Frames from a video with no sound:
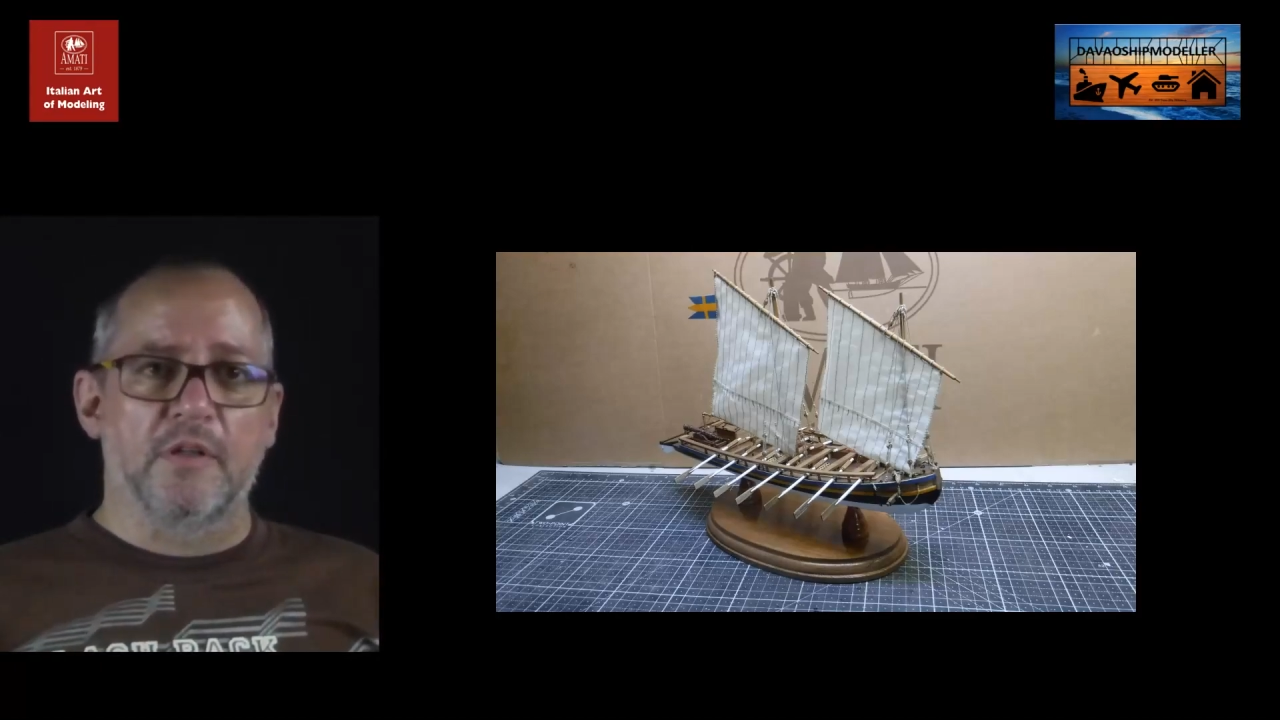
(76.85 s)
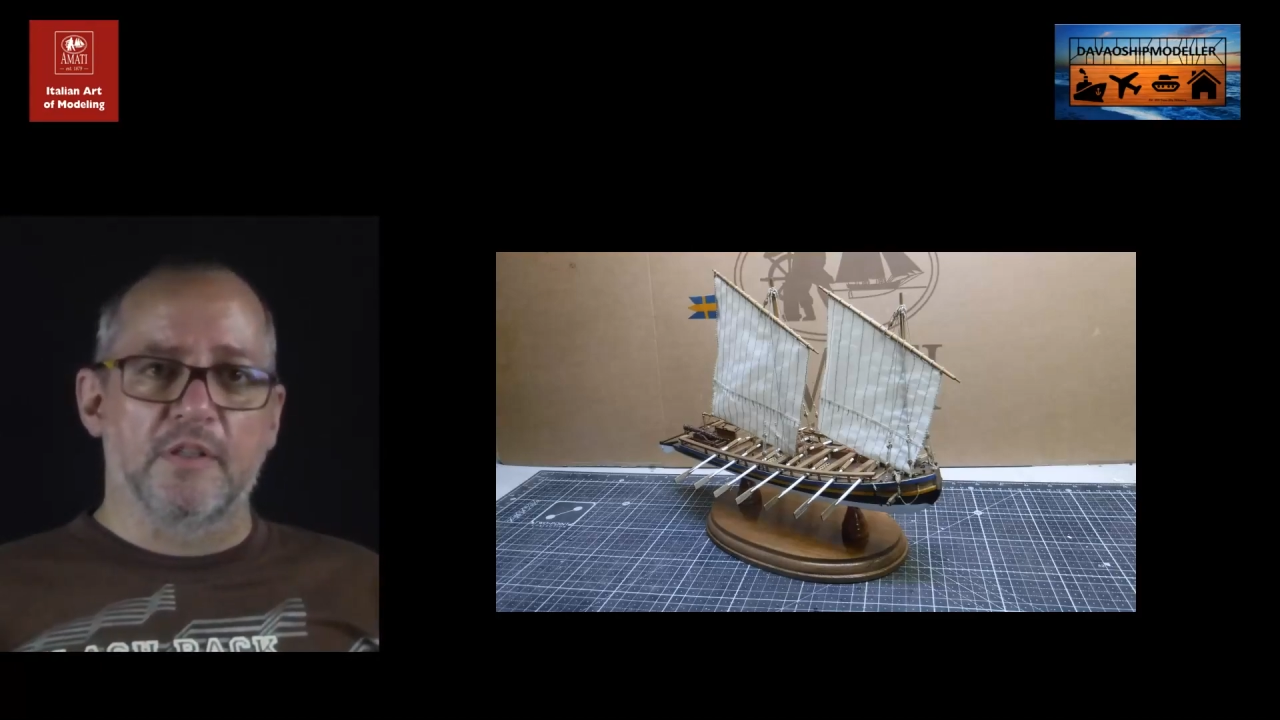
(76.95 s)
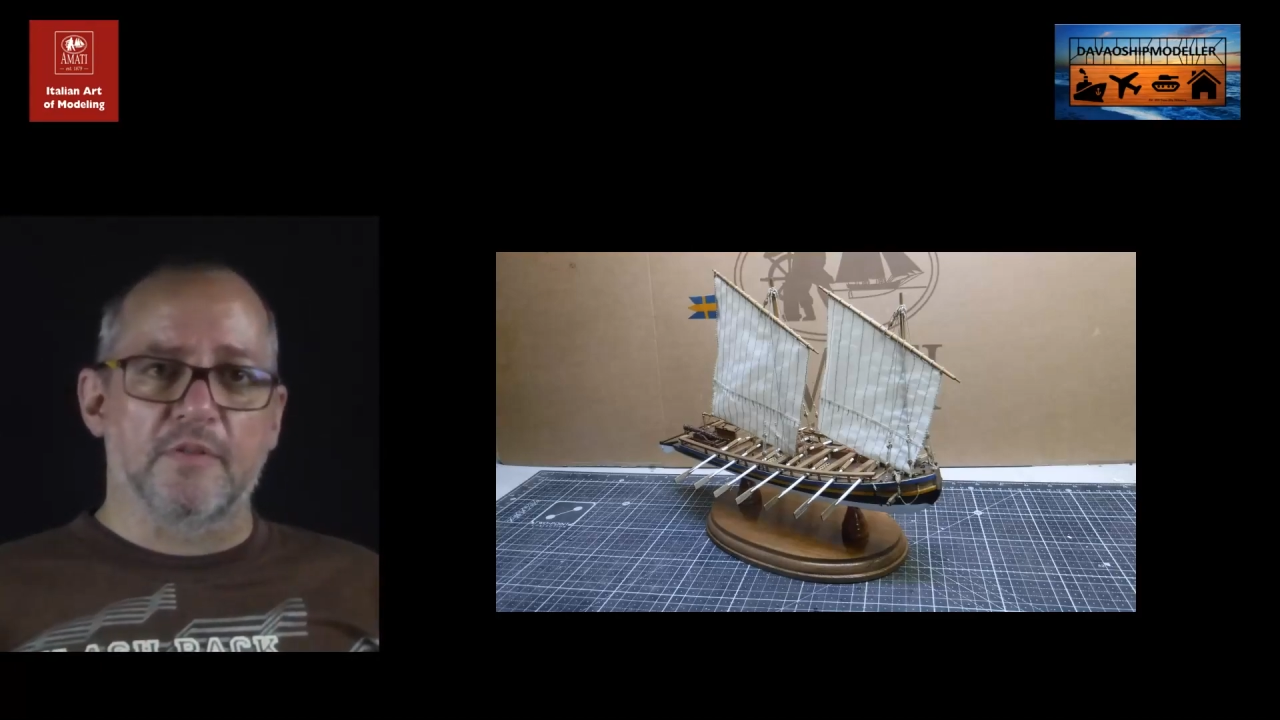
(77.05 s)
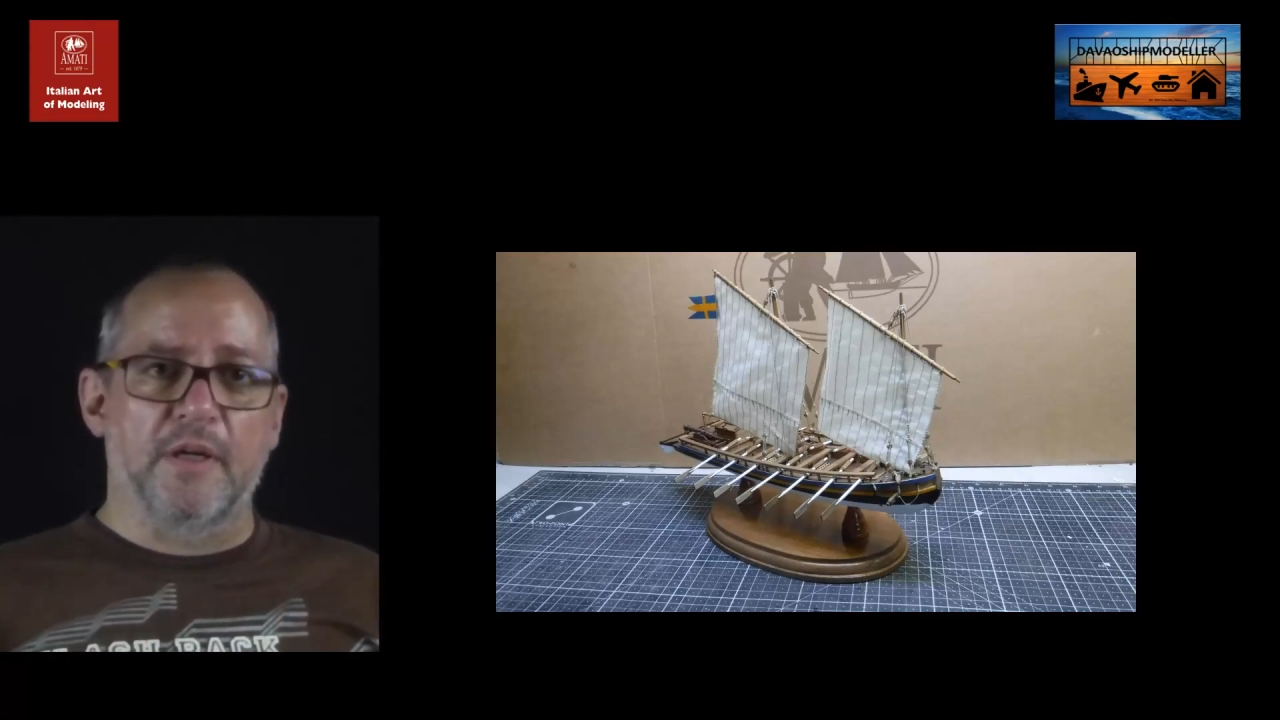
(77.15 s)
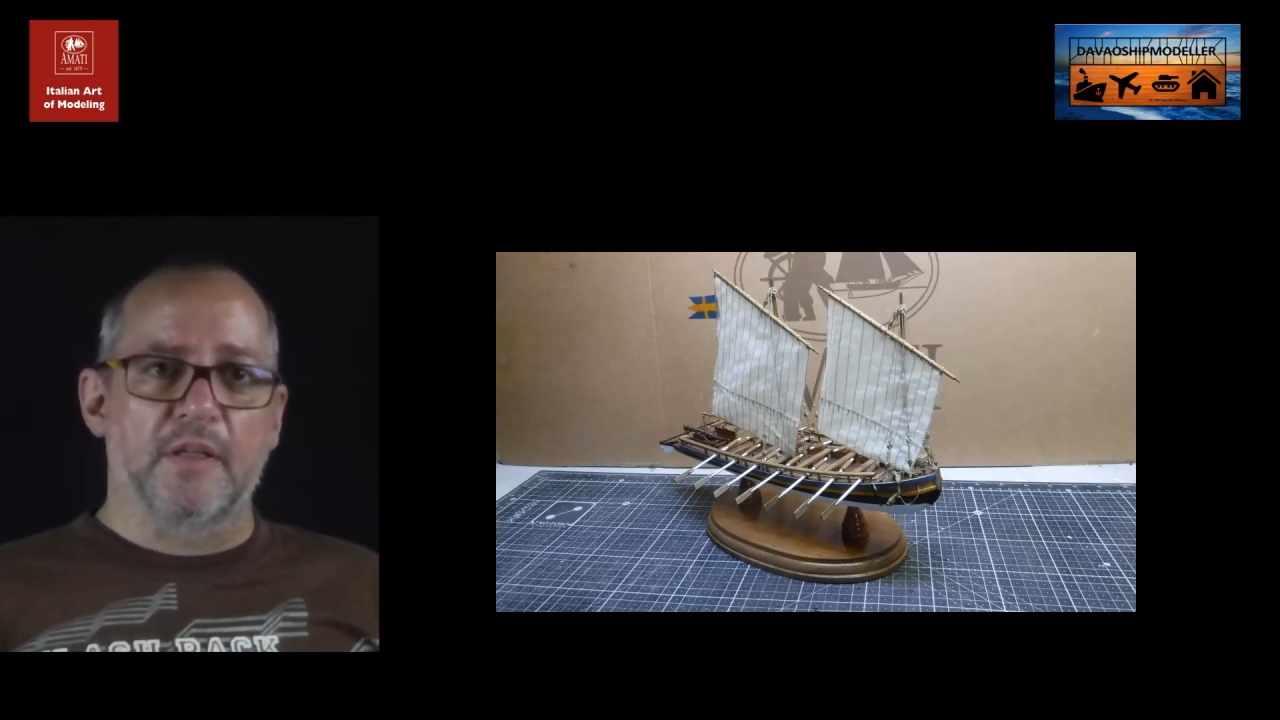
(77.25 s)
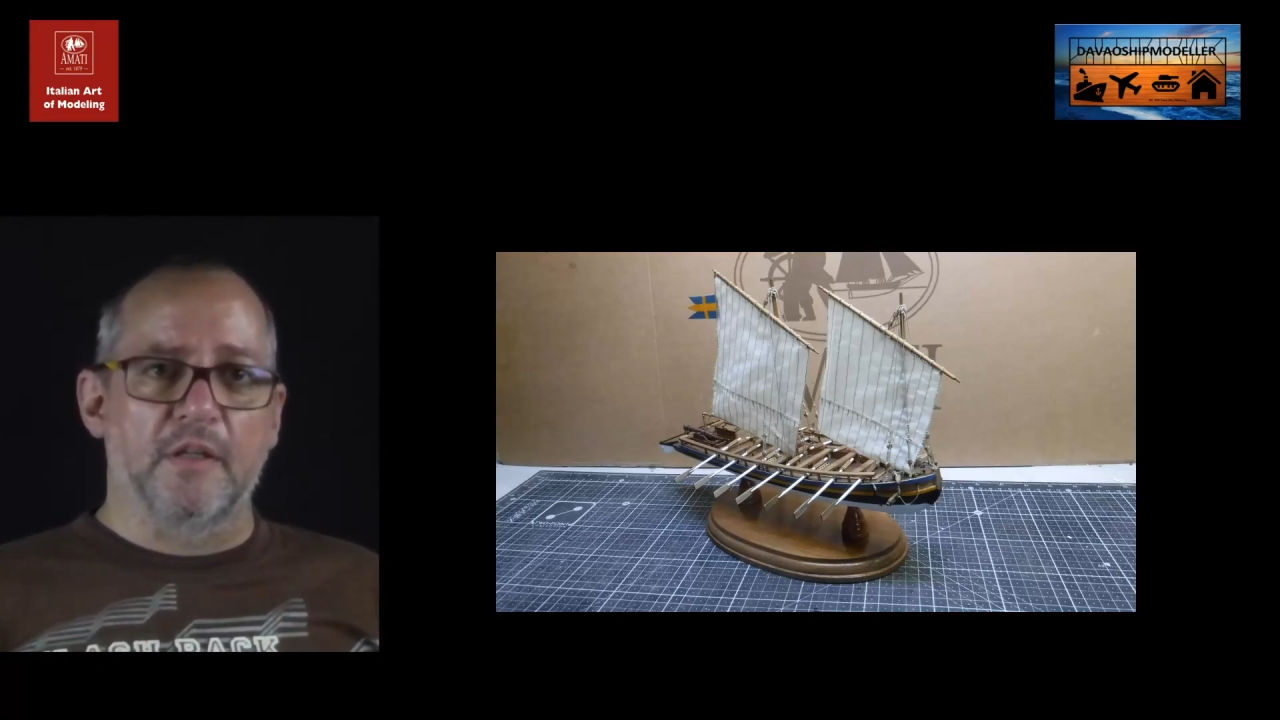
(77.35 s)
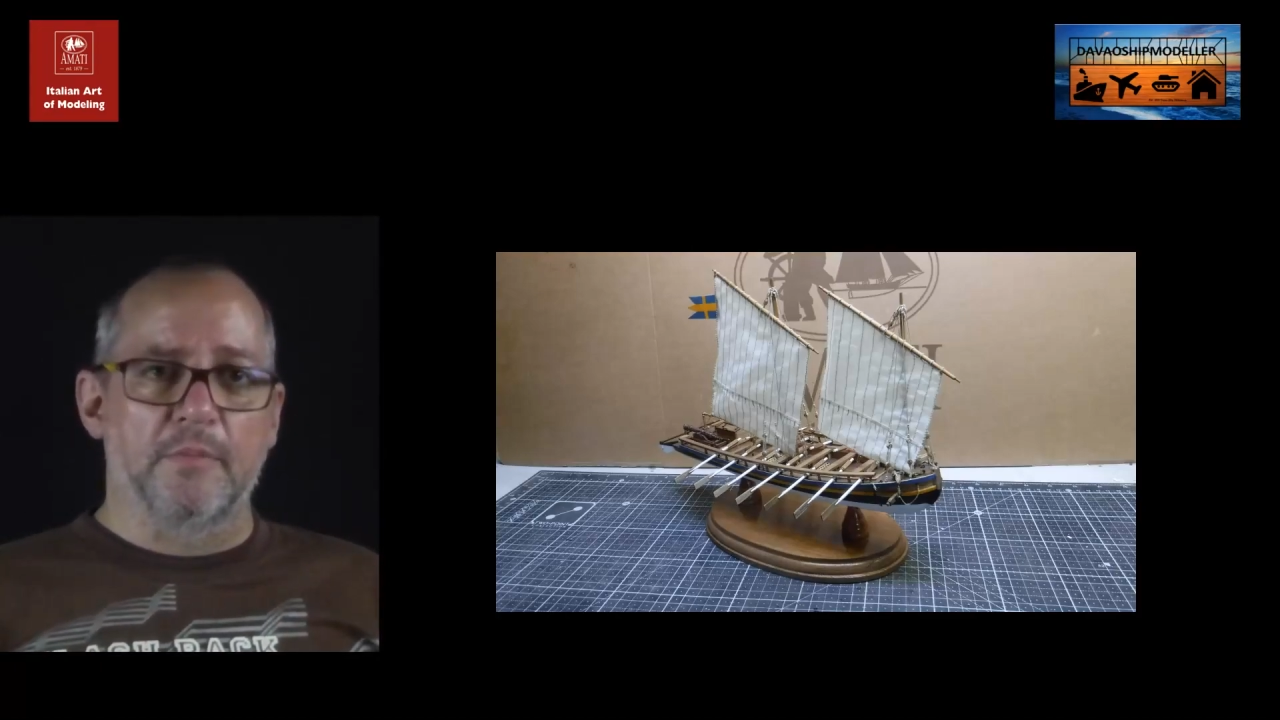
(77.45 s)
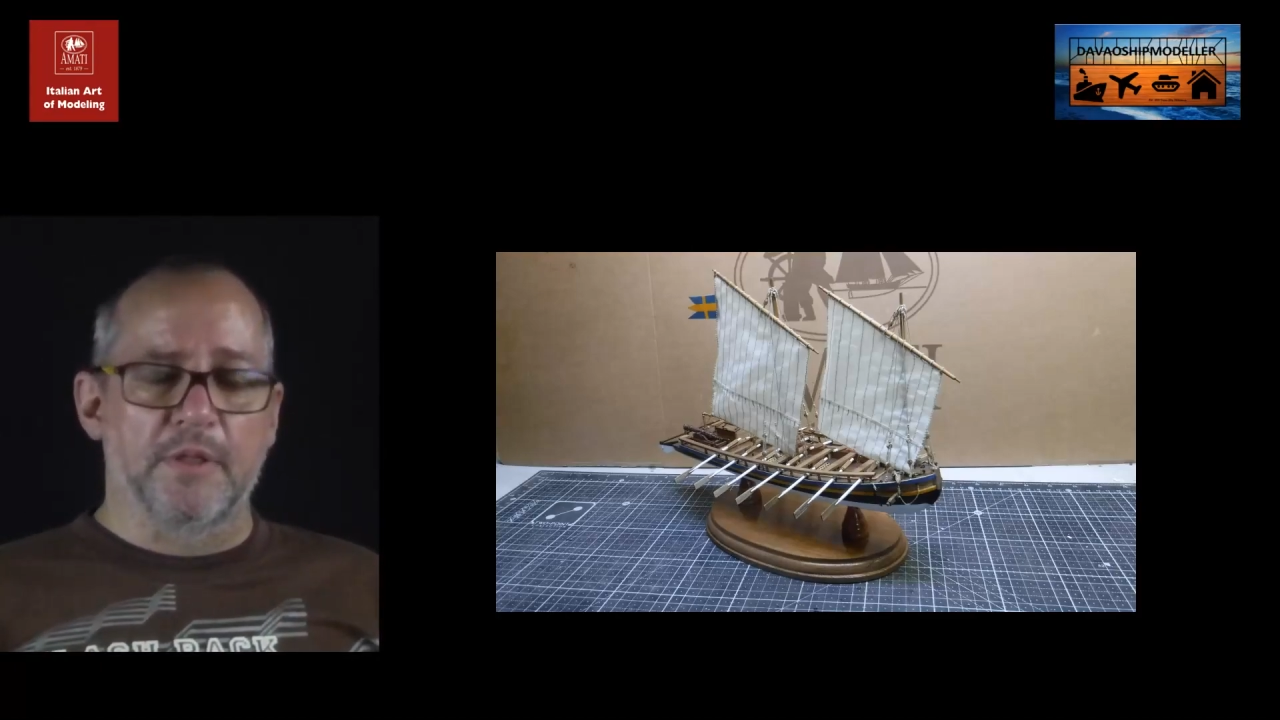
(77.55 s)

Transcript: it's quite a little